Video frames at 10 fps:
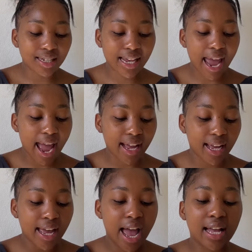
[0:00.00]
a tag.
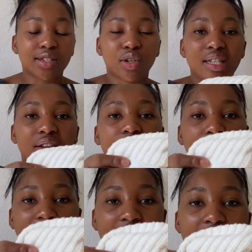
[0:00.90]
It's written
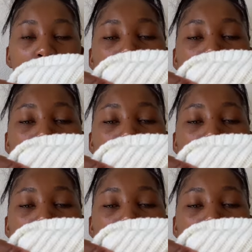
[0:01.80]
Villa,